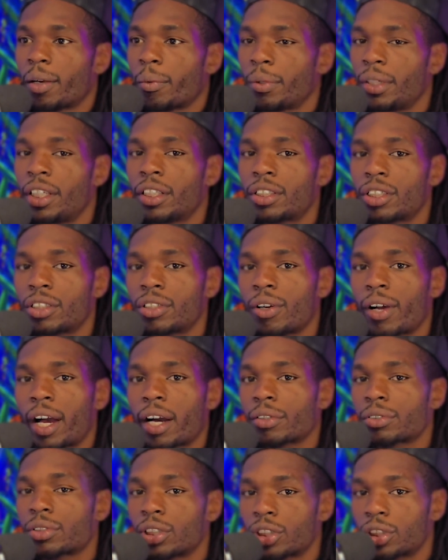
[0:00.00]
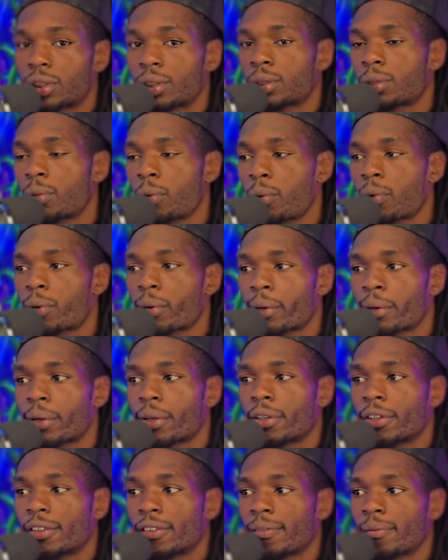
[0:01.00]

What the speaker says: we need to know how to store